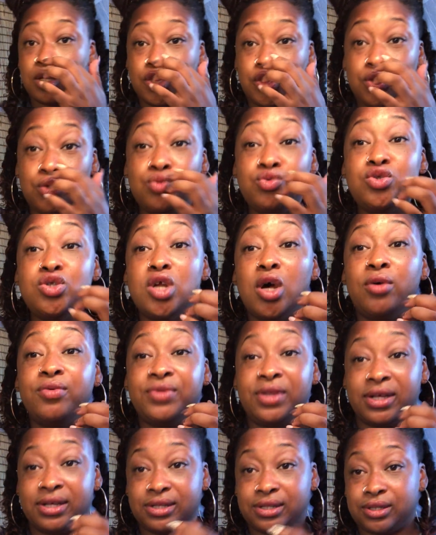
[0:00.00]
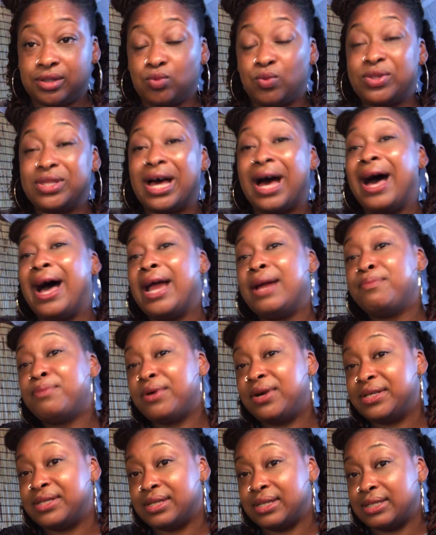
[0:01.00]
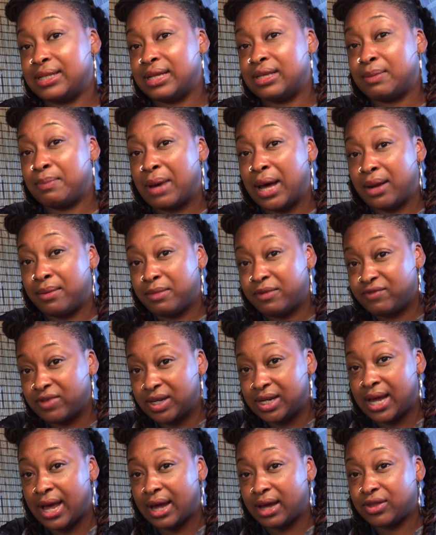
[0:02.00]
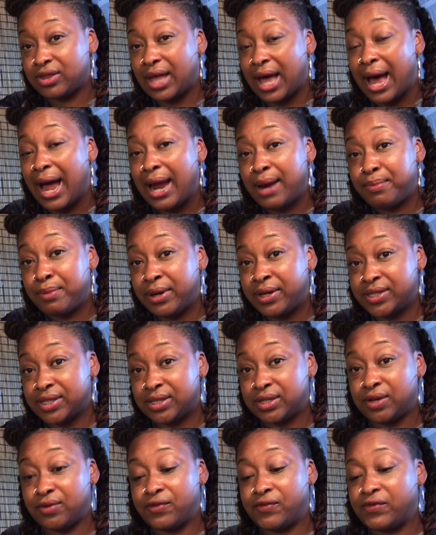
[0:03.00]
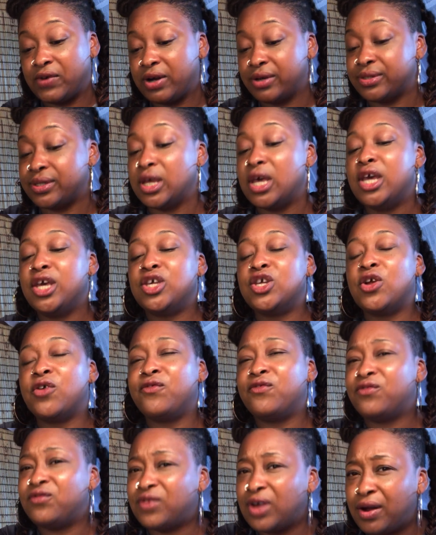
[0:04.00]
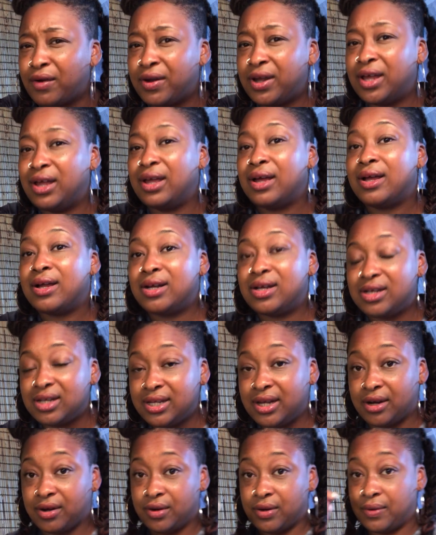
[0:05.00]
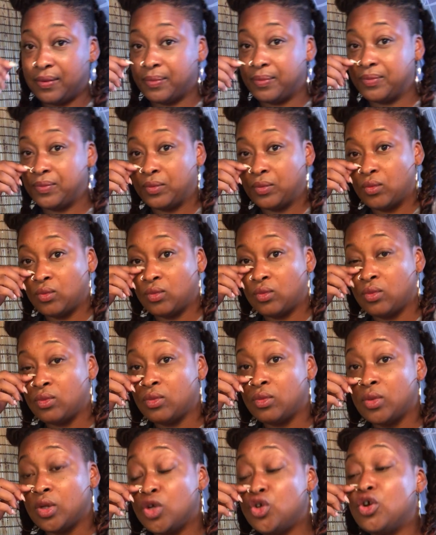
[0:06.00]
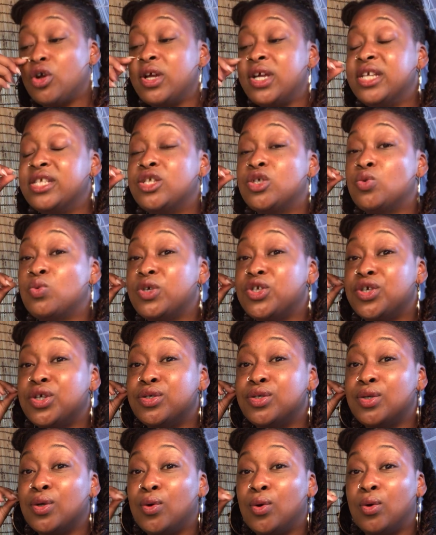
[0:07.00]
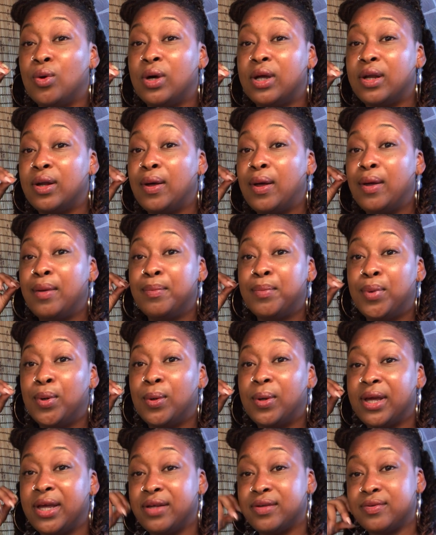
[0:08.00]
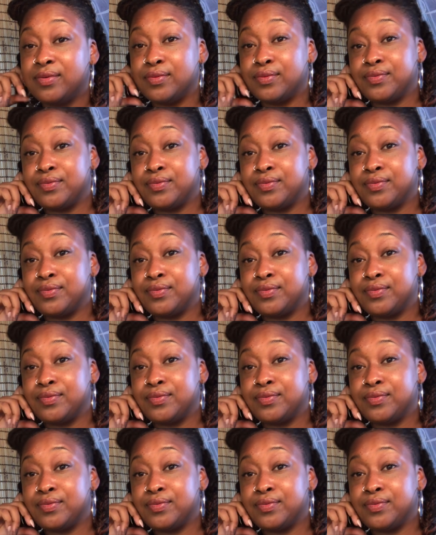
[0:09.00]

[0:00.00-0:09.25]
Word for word: You know this with the high priestess at the bottom of the deck, the high priestess in reverse. You're very clear. Your intuition's on point.